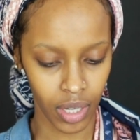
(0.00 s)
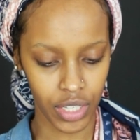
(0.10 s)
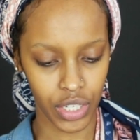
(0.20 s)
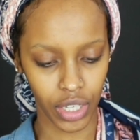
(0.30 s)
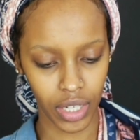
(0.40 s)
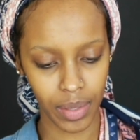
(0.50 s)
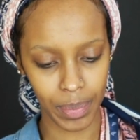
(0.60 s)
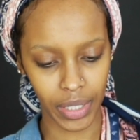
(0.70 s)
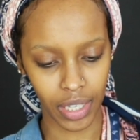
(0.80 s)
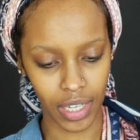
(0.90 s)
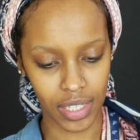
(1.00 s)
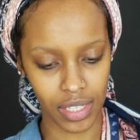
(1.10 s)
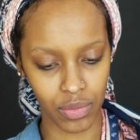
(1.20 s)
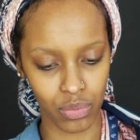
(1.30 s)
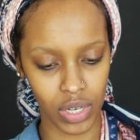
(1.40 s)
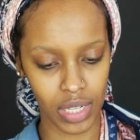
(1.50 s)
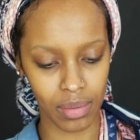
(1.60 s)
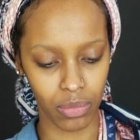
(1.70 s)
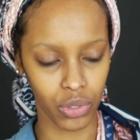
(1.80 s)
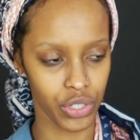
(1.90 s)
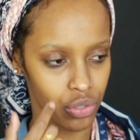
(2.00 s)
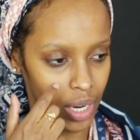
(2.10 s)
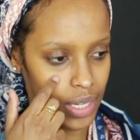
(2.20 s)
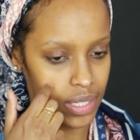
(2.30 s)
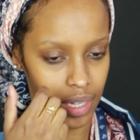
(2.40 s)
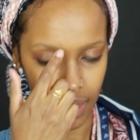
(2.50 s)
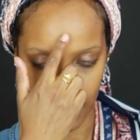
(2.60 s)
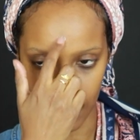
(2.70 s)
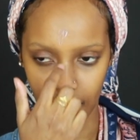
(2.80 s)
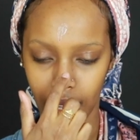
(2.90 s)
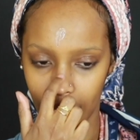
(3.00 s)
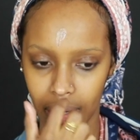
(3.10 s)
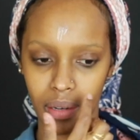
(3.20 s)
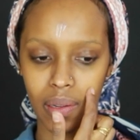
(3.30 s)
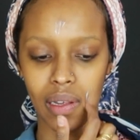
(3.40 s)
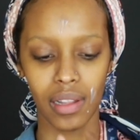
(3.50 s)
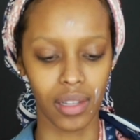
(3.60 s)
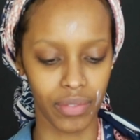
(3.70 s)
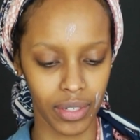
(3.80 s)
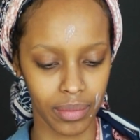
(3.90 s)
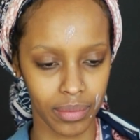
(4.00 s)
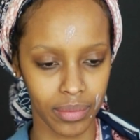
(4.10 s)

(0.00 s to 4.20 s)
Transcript: It's good because it's really moisturizing and I love it.